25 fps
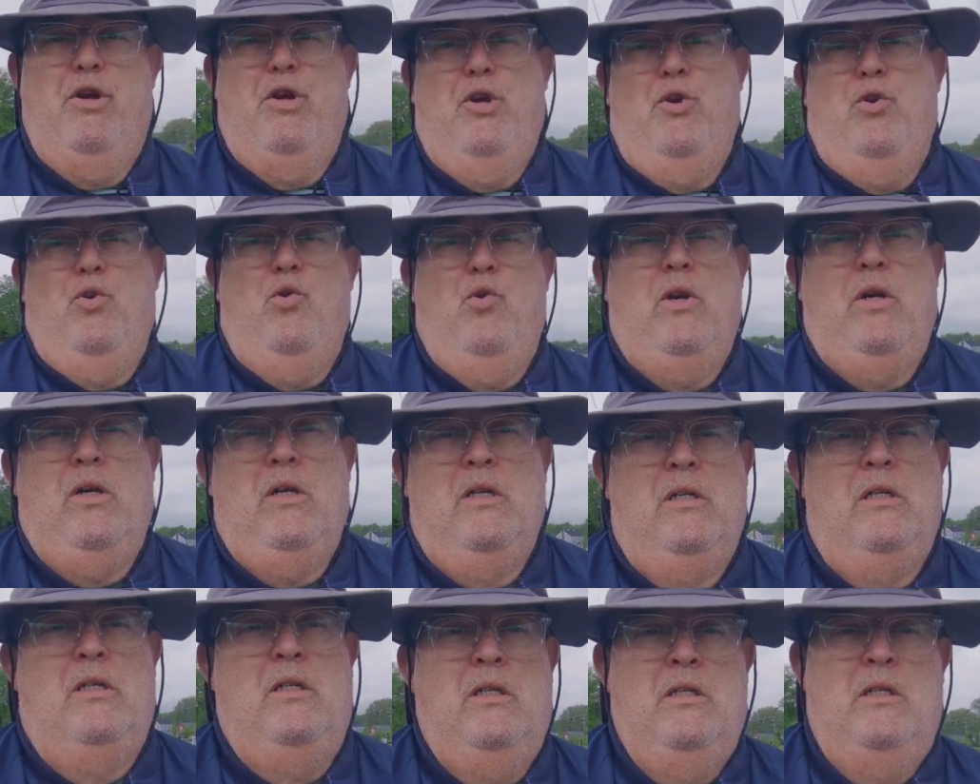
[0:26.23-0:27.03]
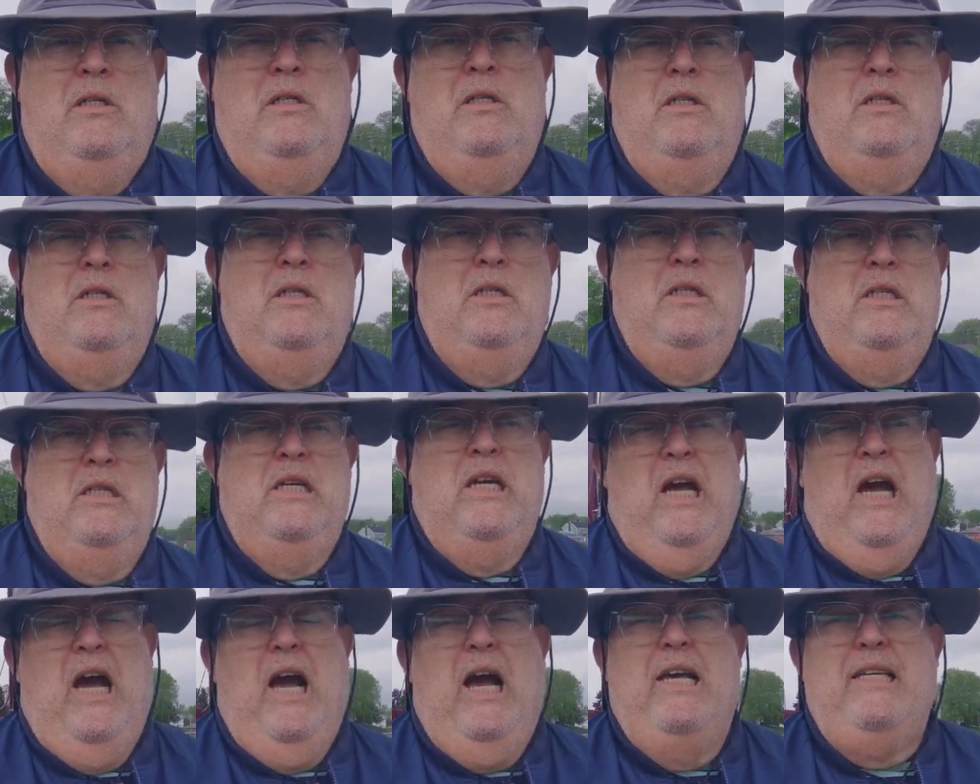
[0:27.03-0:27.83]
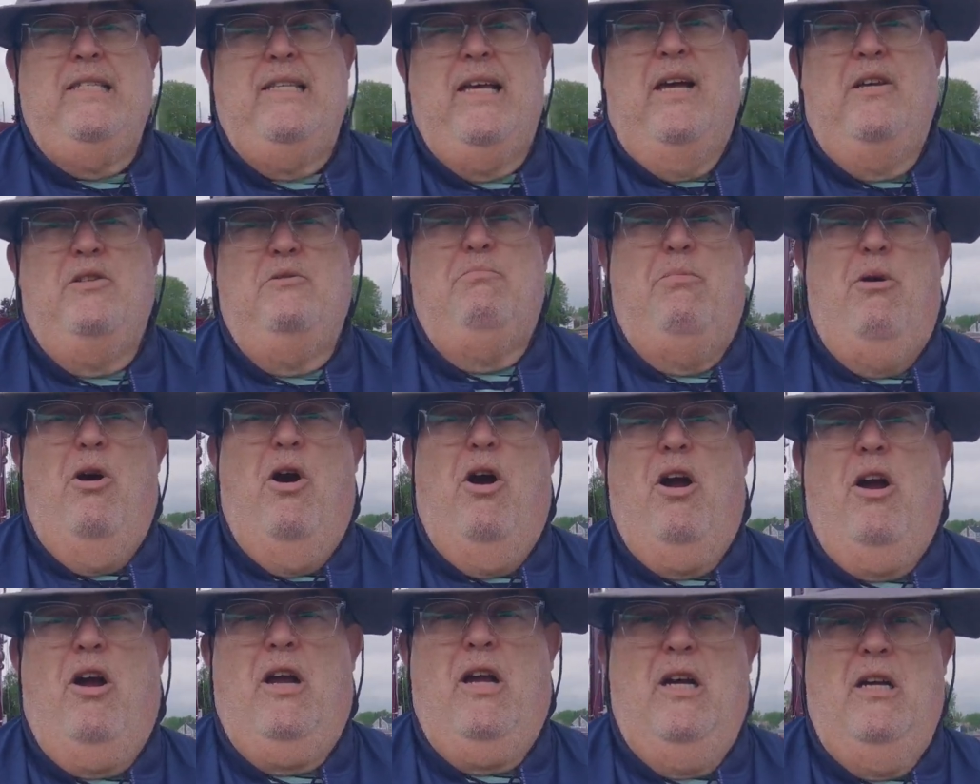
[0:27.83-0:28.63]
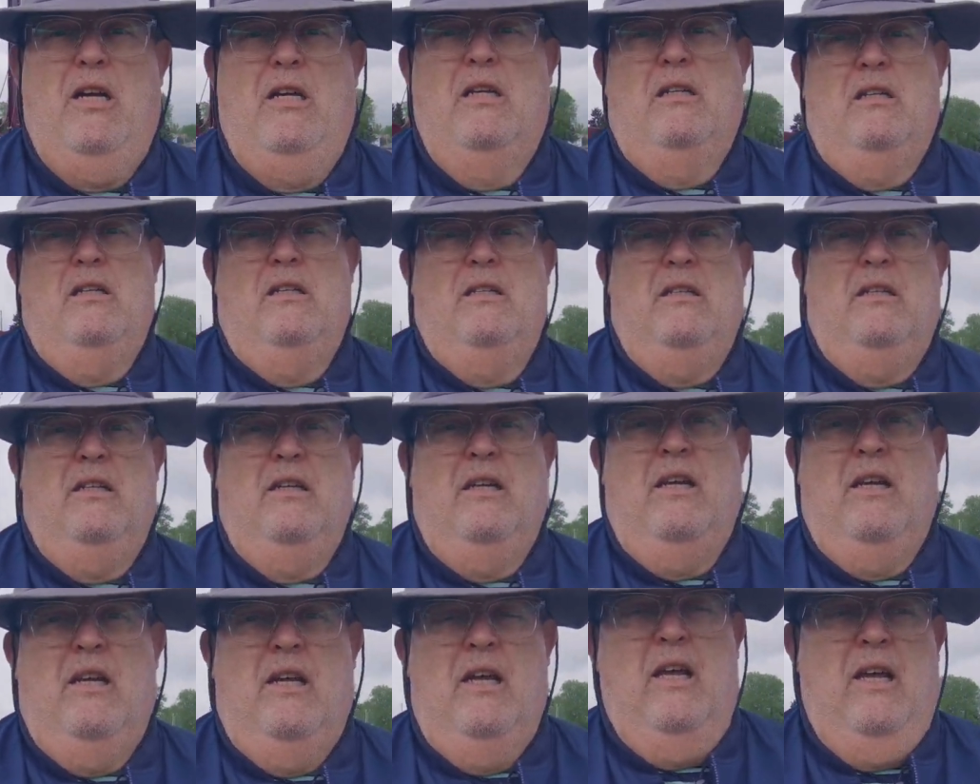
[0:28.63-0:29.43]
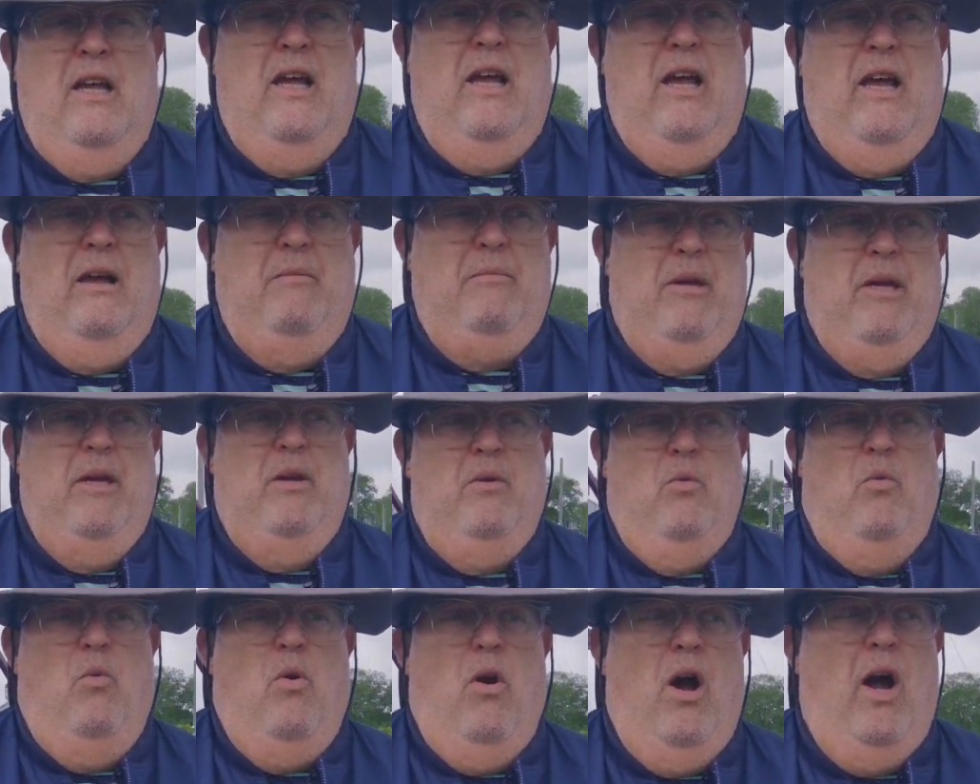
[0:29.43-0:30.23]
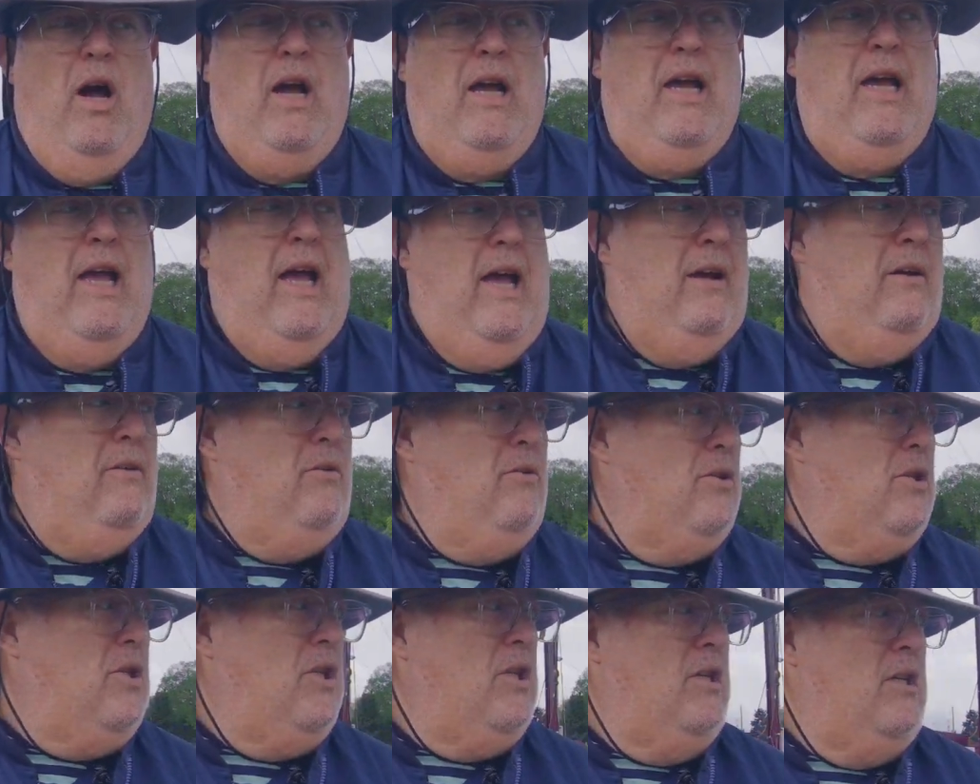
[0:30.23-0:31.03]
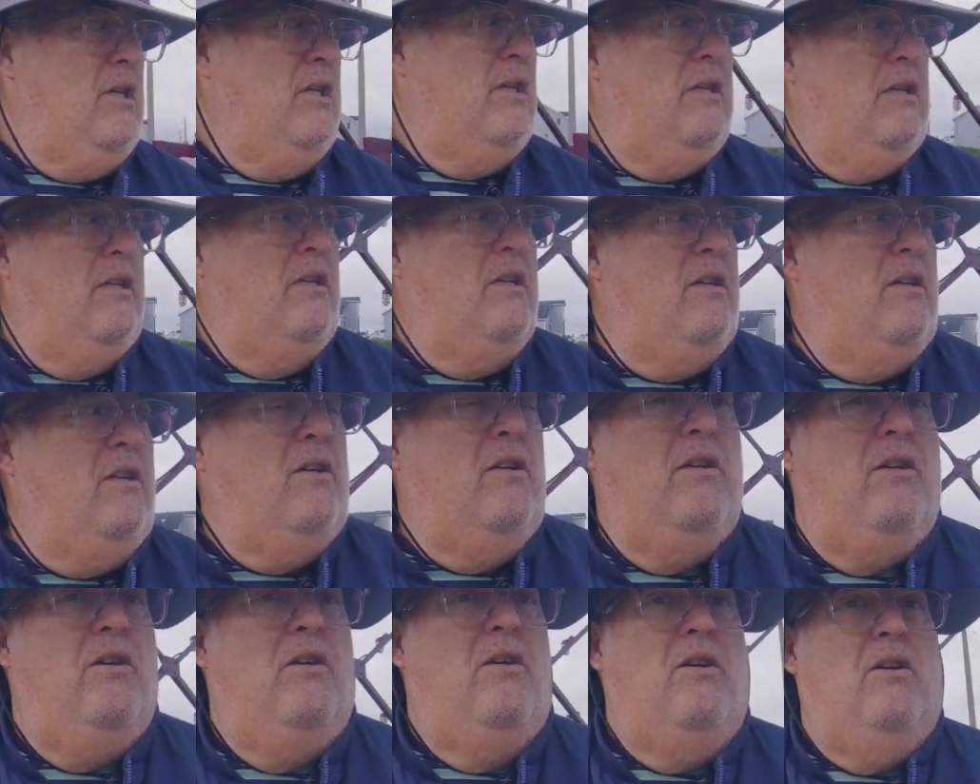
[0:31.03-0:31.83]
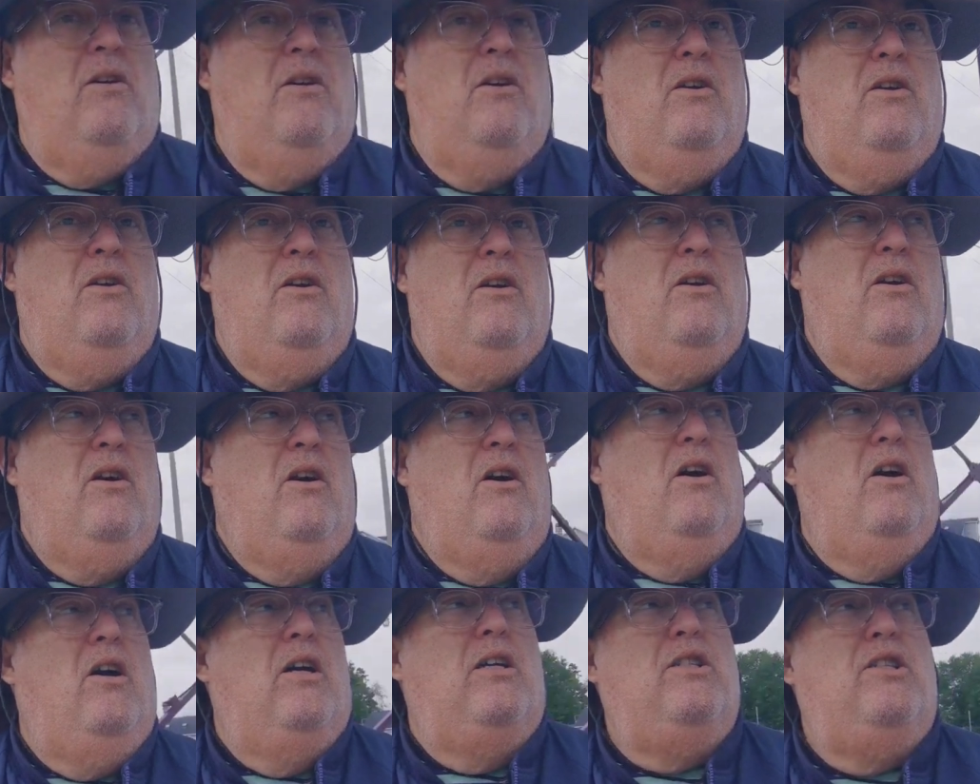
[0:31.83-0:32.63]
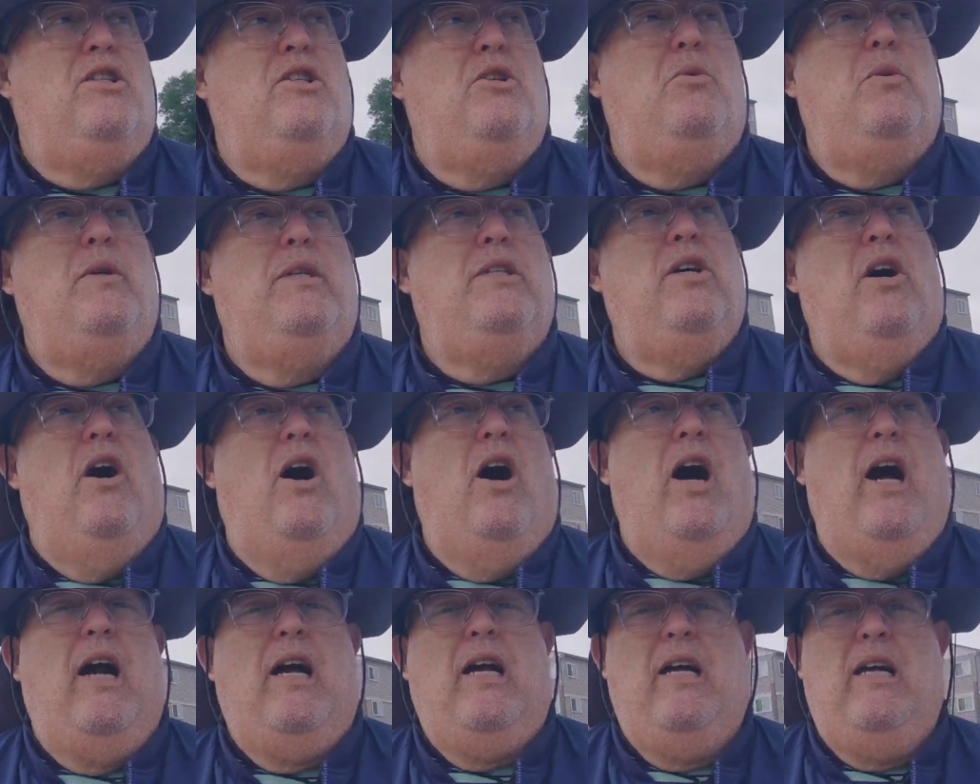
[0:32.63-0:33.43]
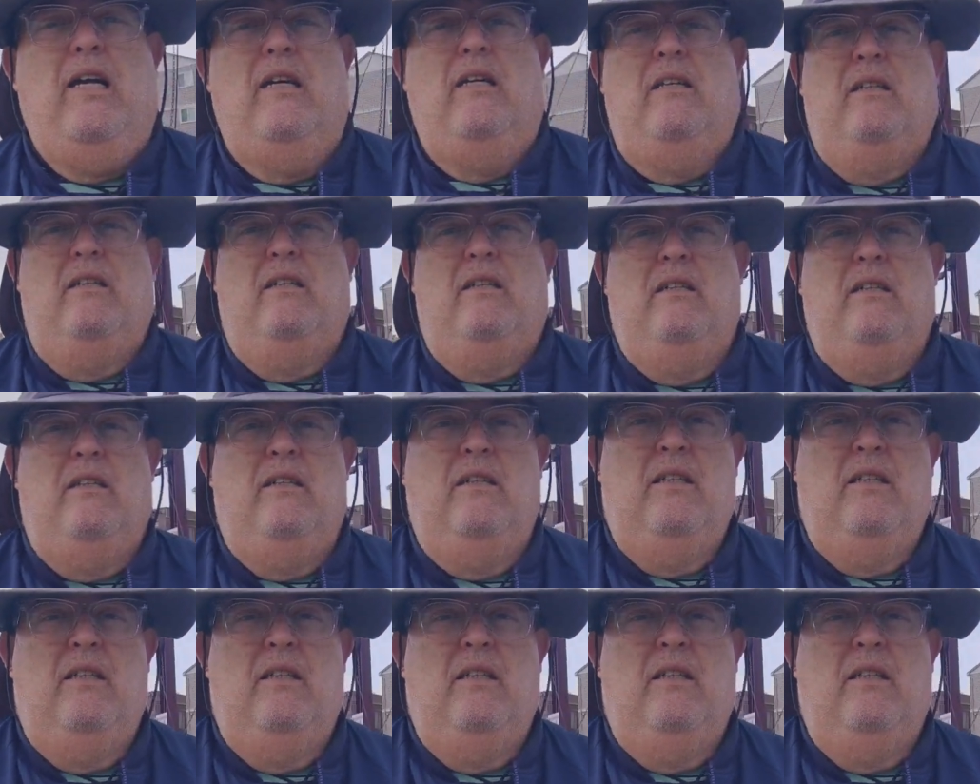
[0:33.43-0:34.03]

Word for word: through Ice House Park. I'm going to walk out onto a dock